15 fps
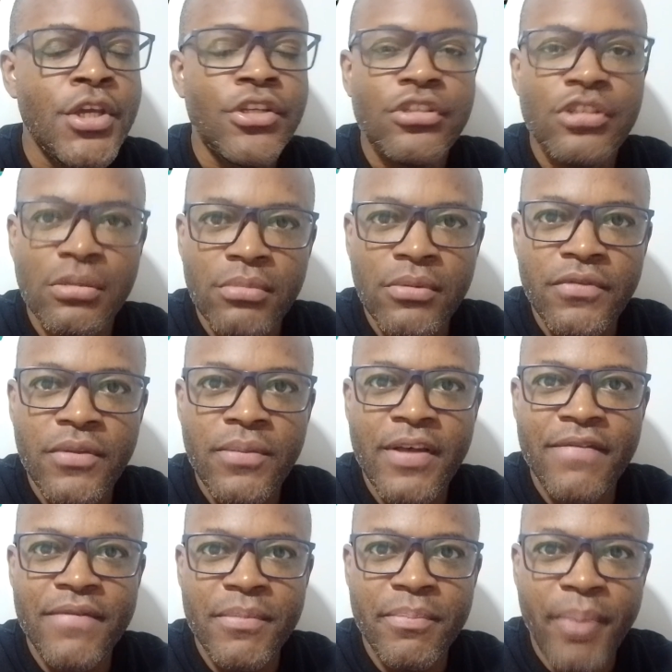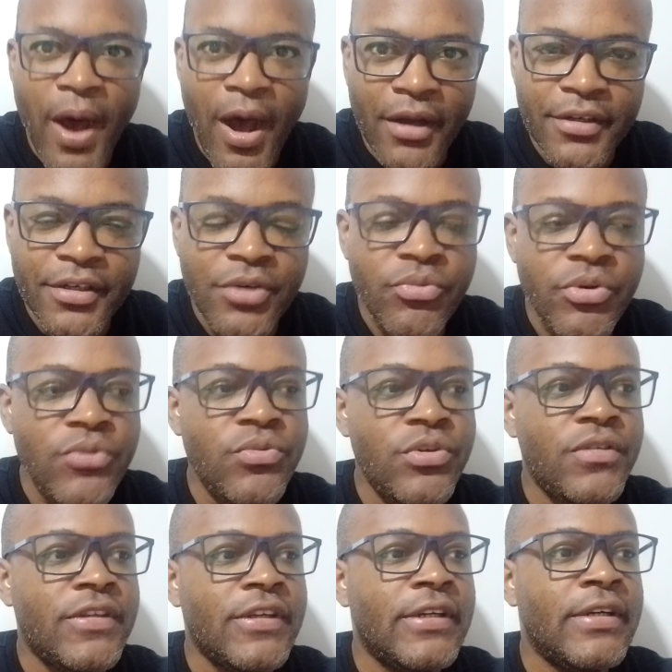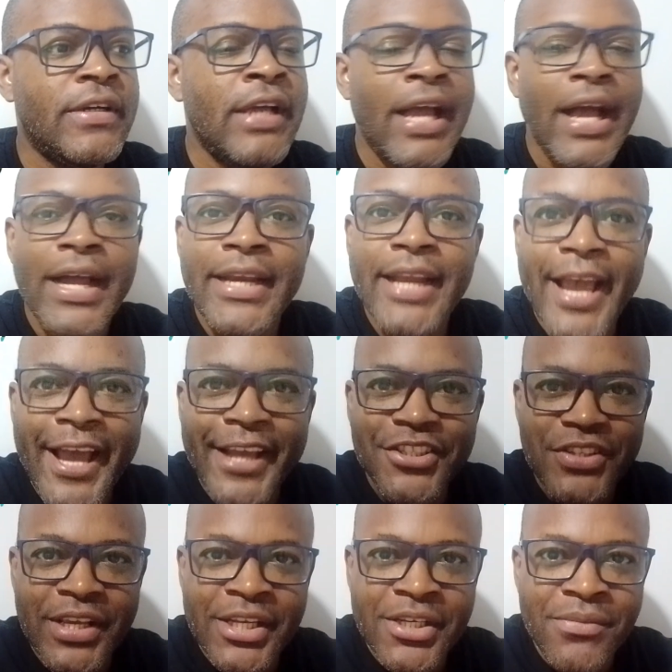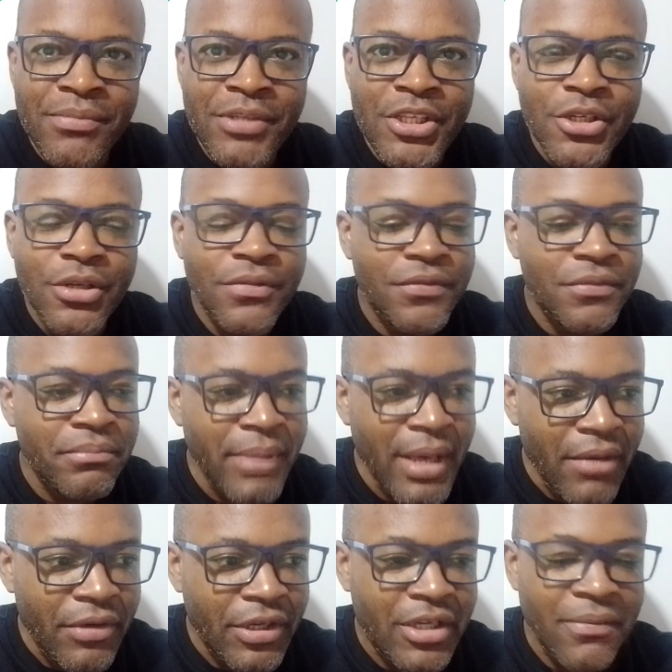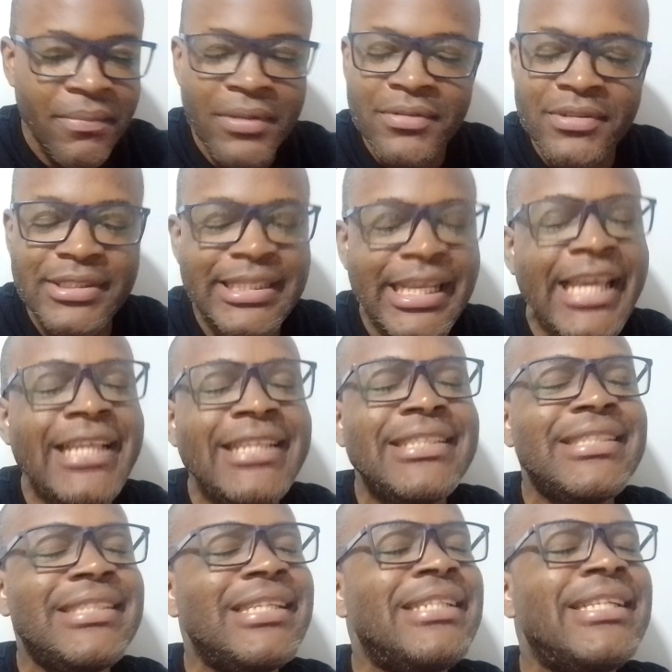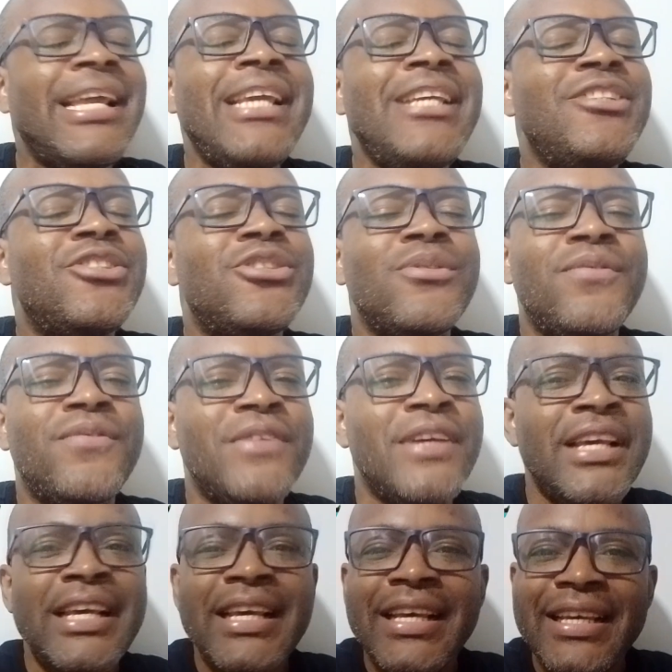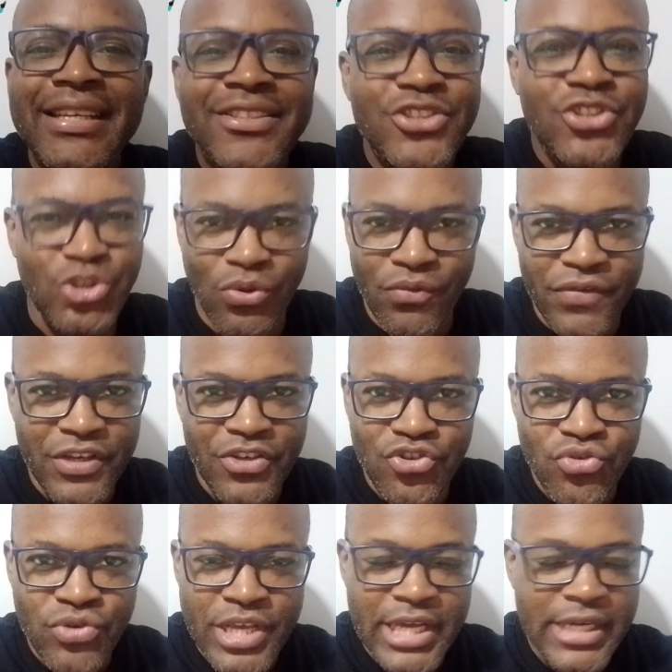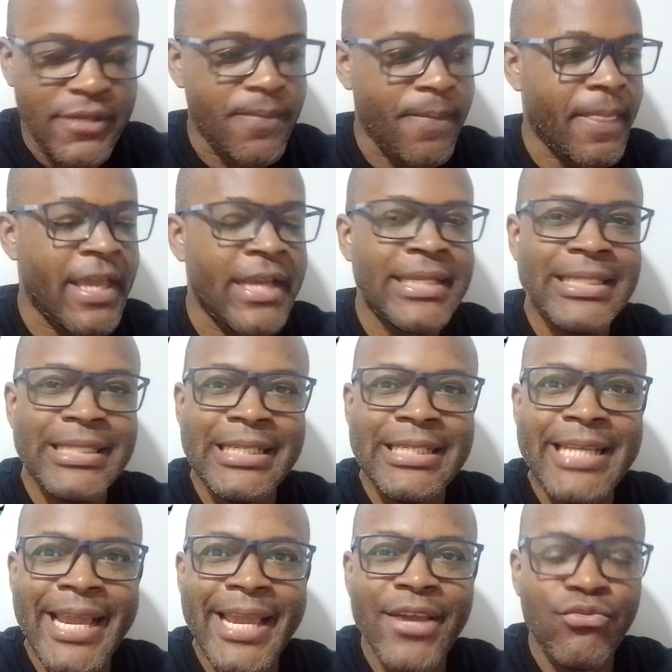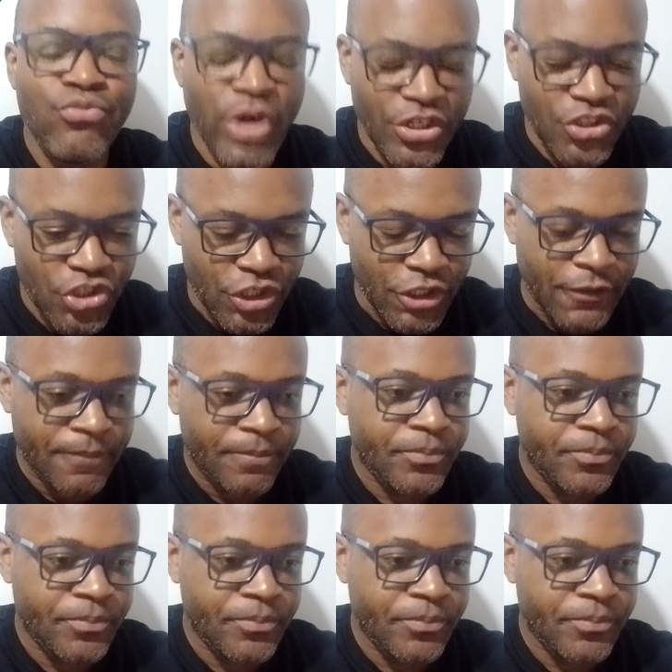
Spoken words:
some of them have been partnering with an arch enemy of America, man, since the days of Soviet Union and today Russia.